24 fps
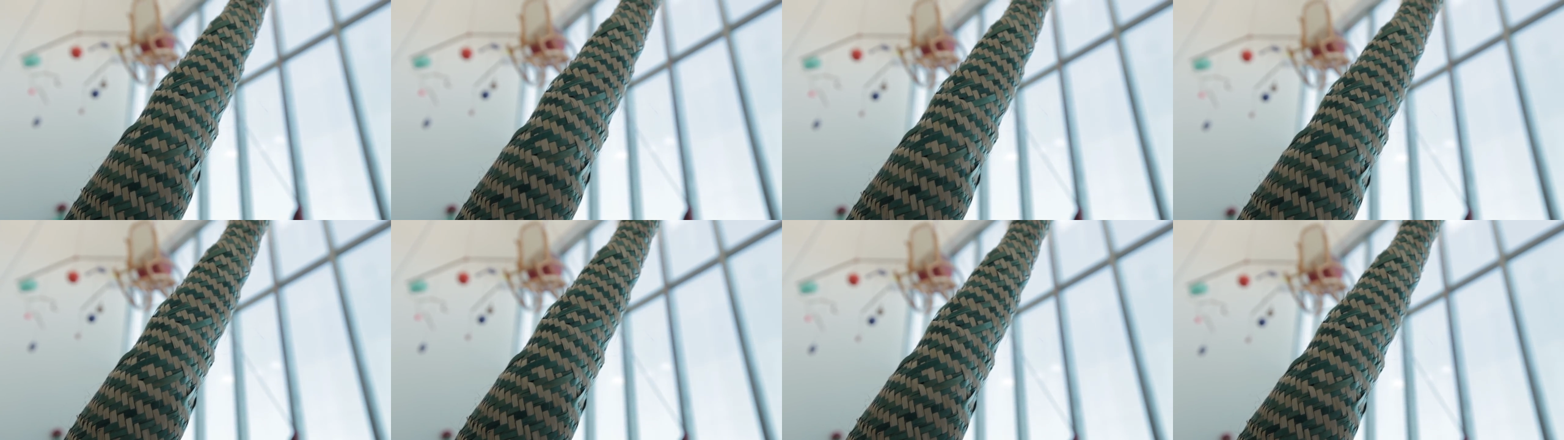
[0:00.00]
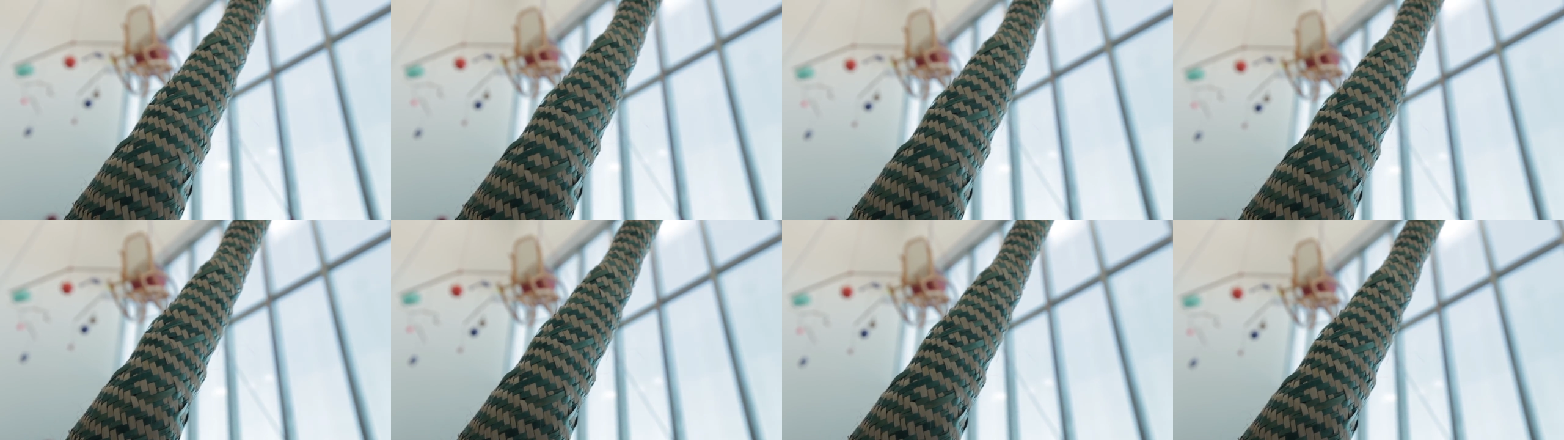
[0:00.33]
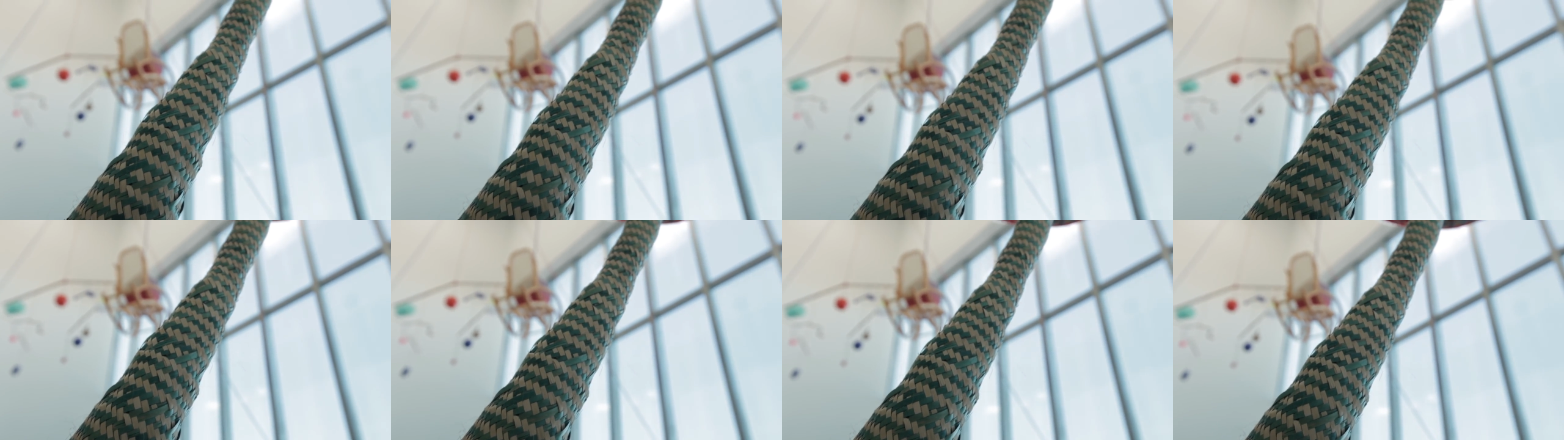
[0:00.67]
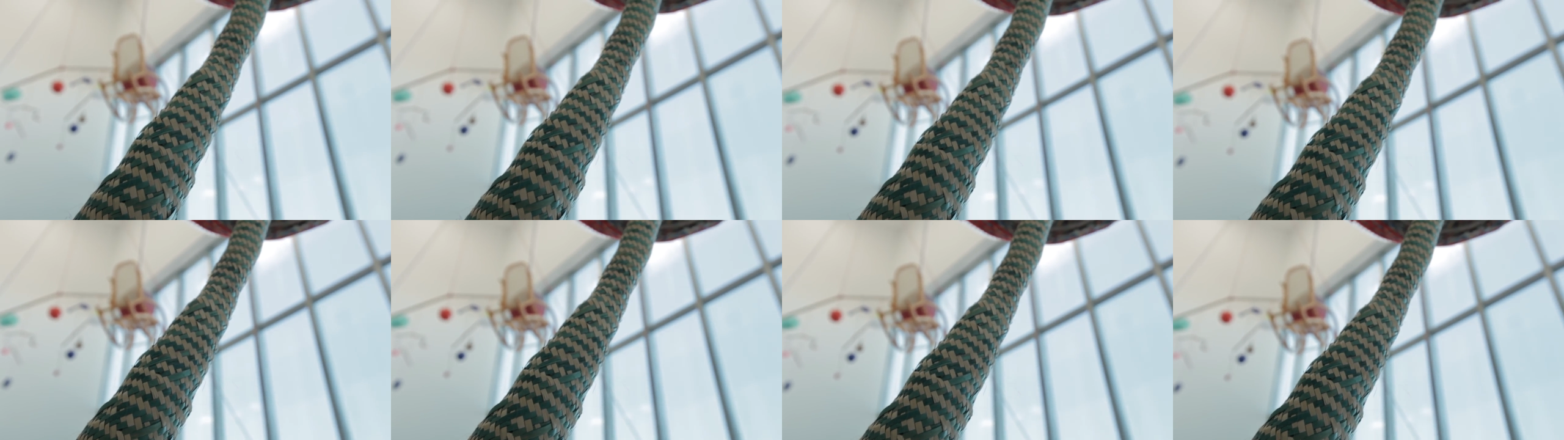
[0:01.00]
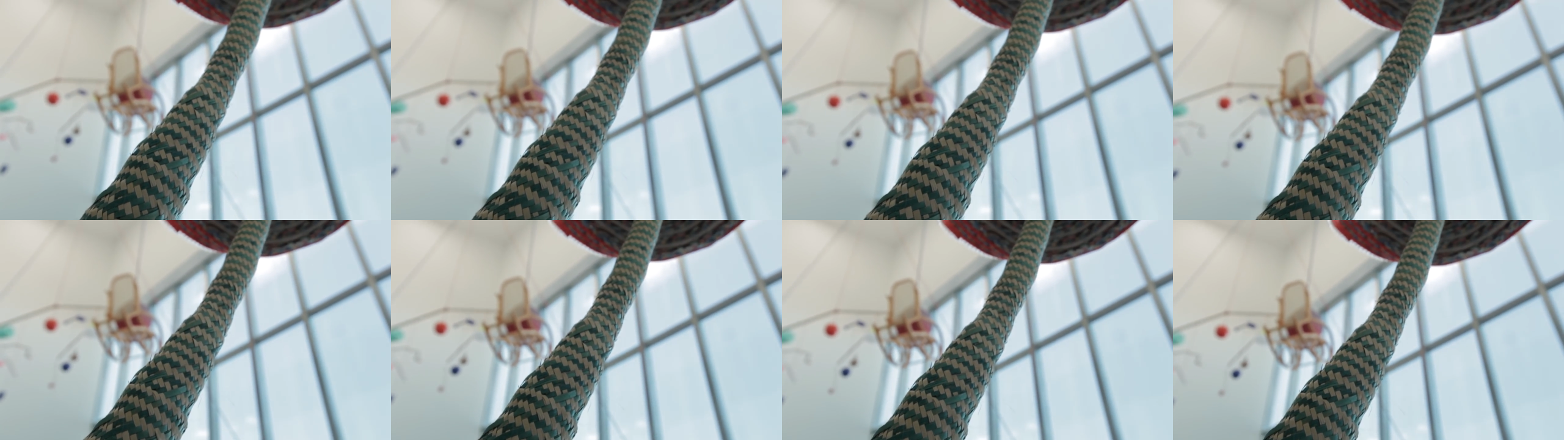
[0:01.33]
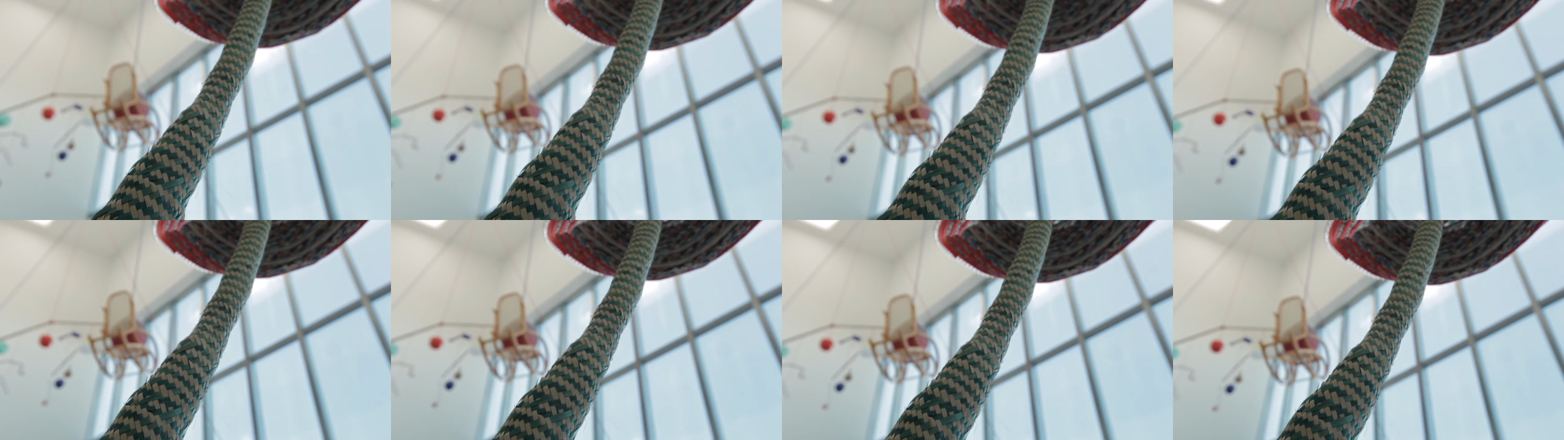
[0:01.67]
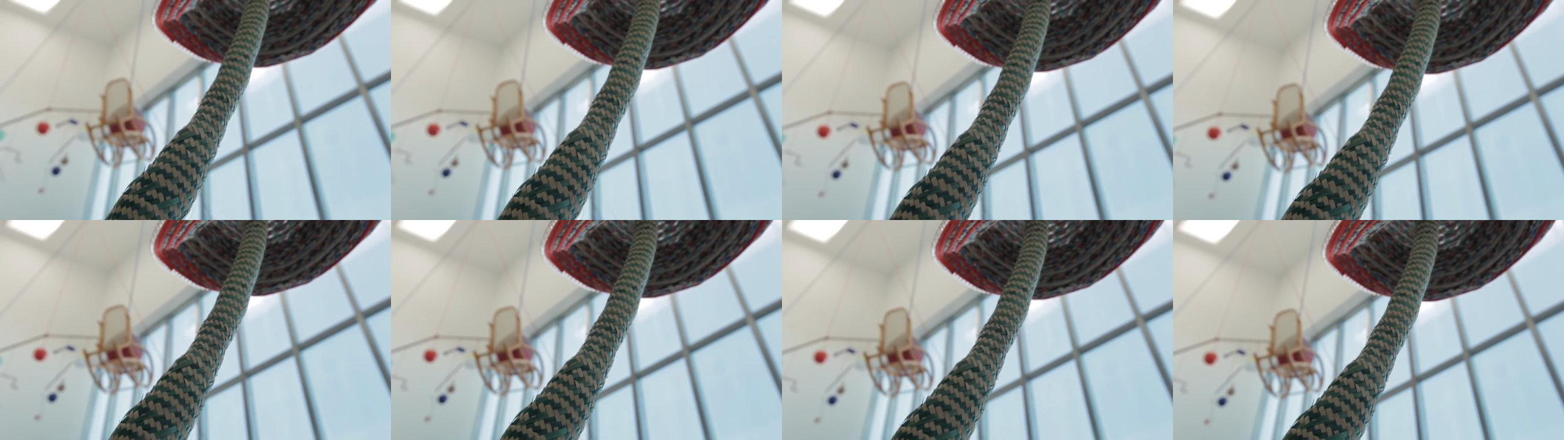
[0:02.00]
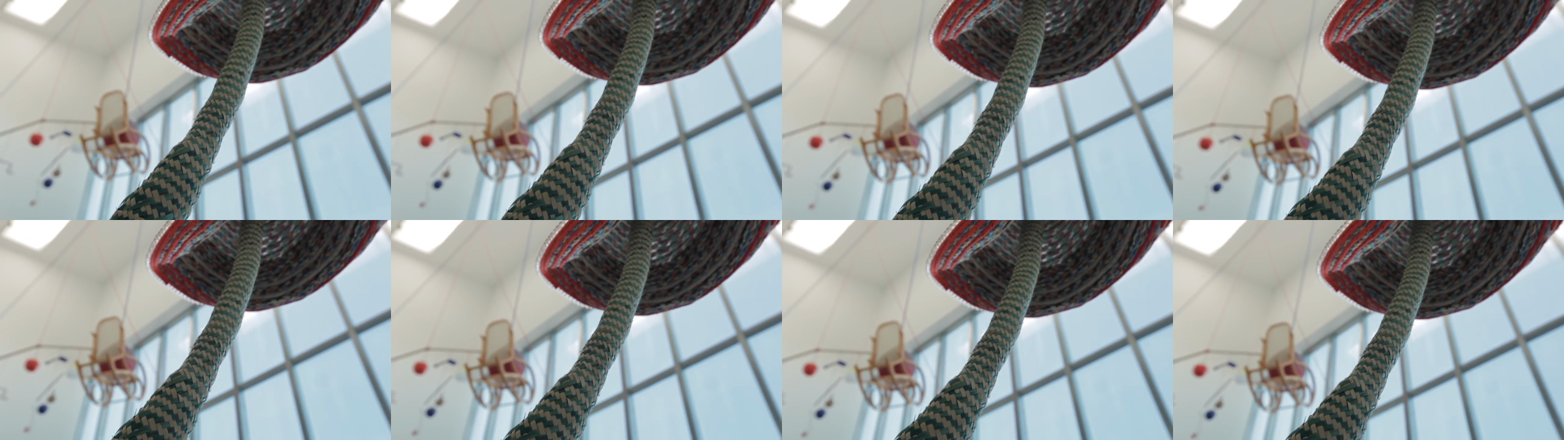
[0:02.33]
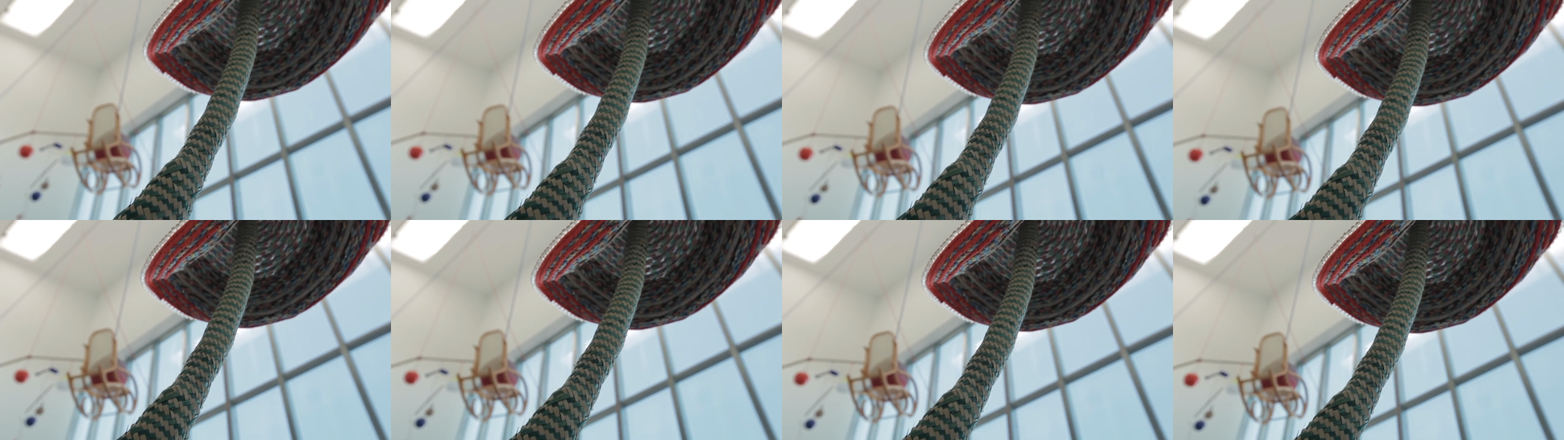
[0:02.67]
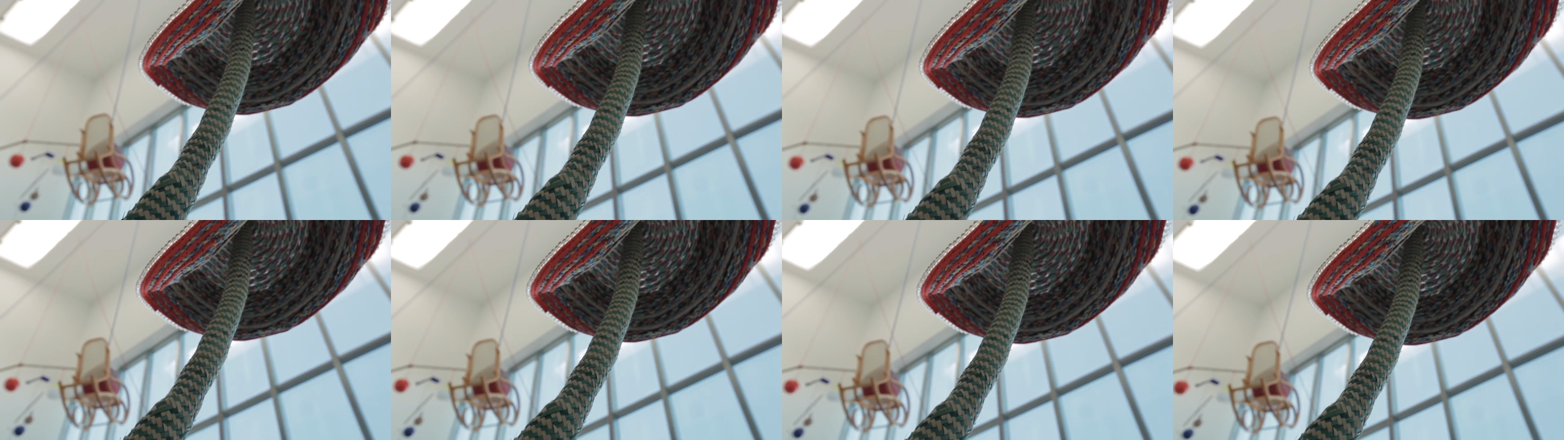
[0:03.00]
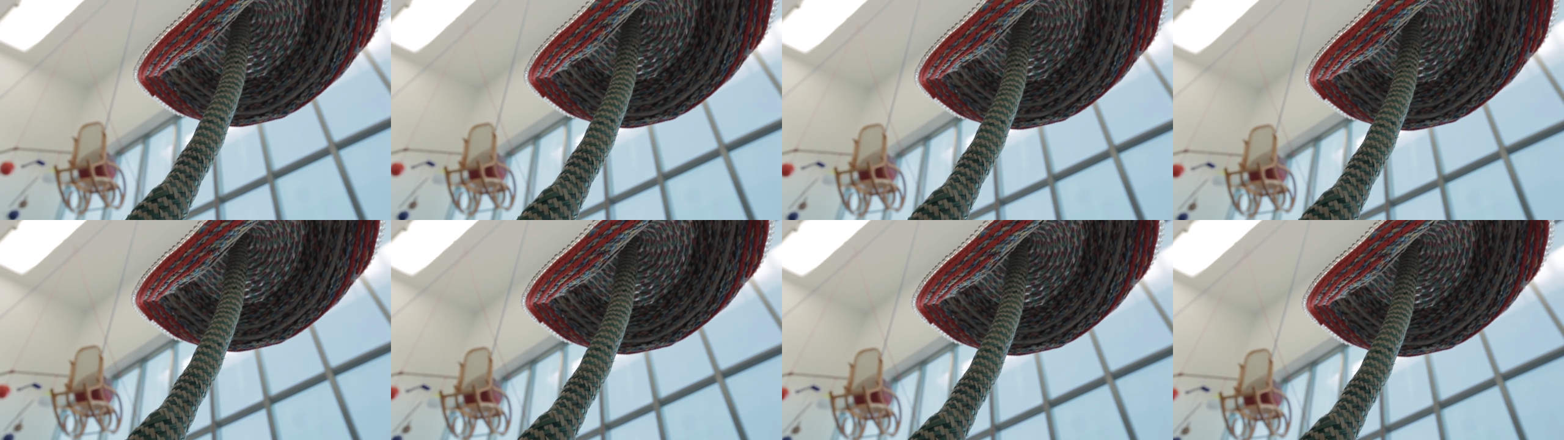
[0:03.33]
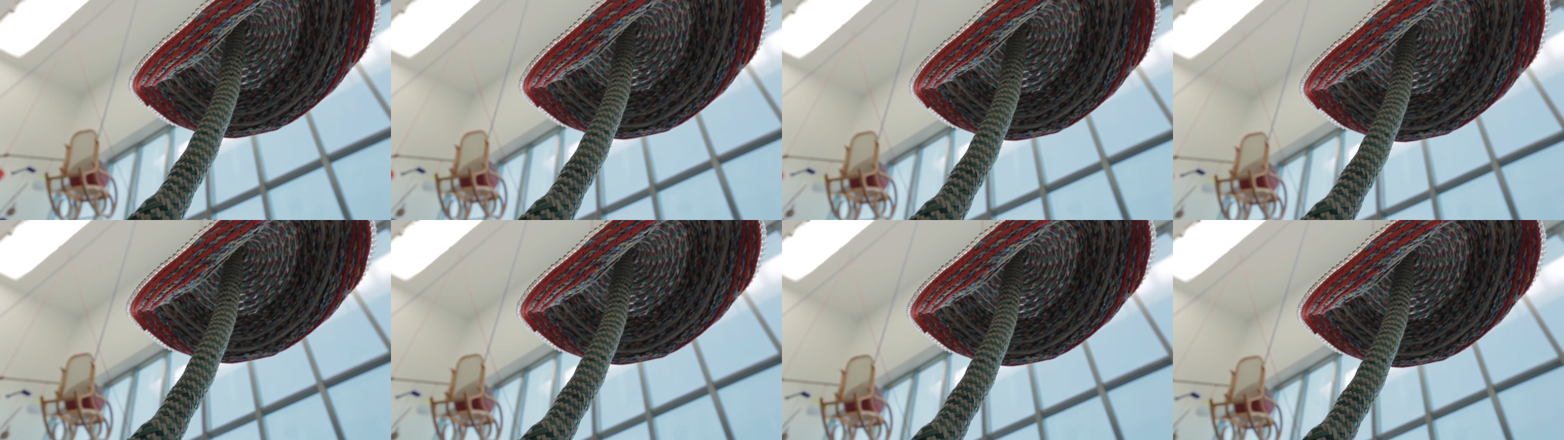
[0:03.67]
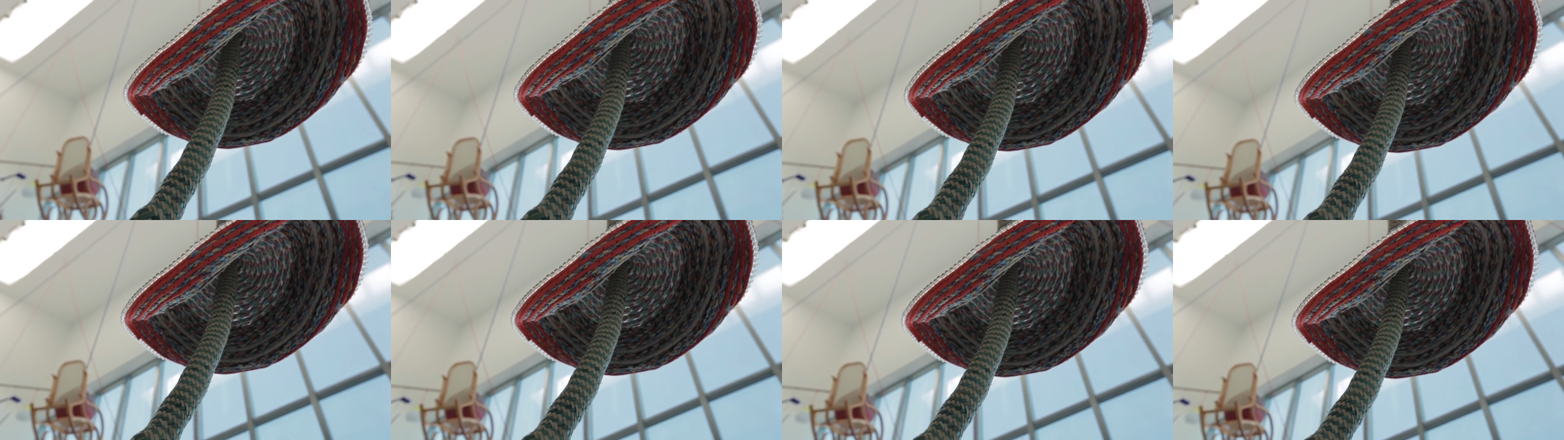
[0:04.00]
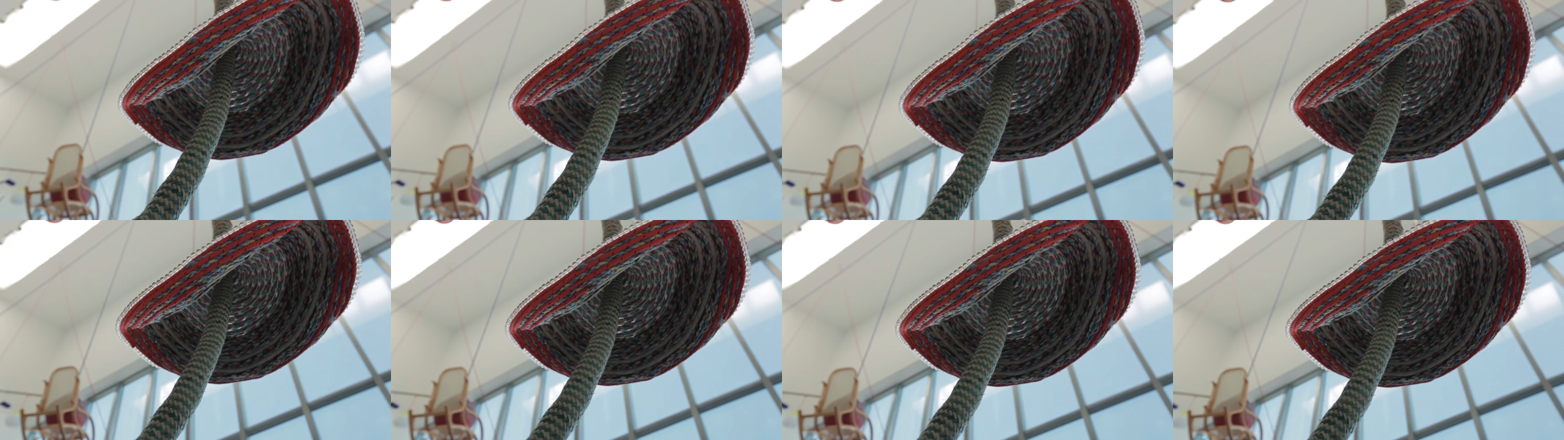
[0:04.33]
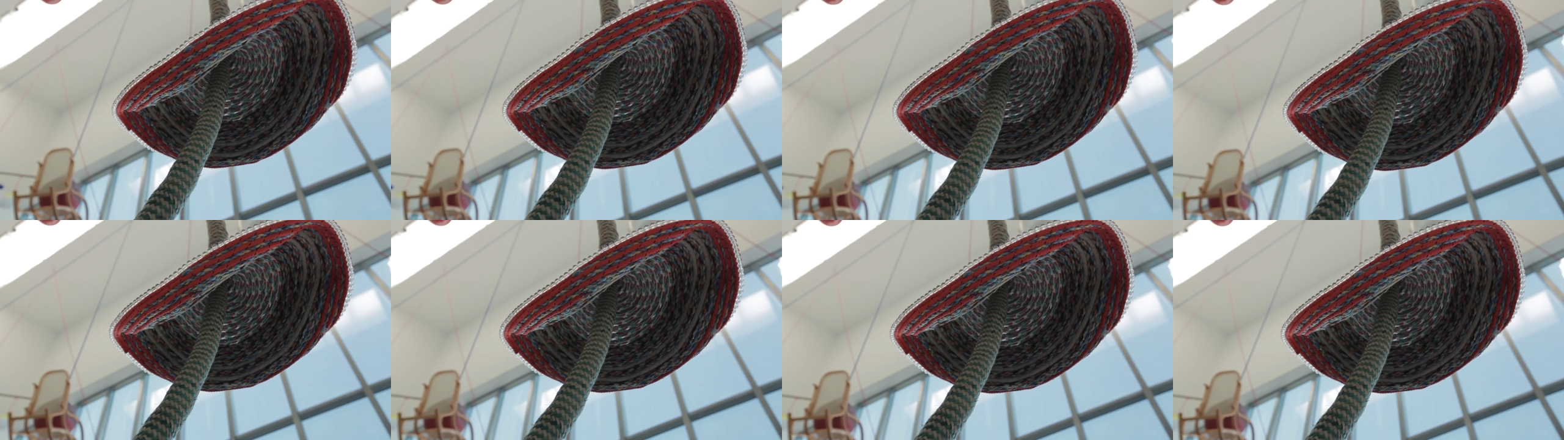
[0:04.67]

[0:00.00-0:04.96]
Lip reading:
Nobody's mouth can be seen.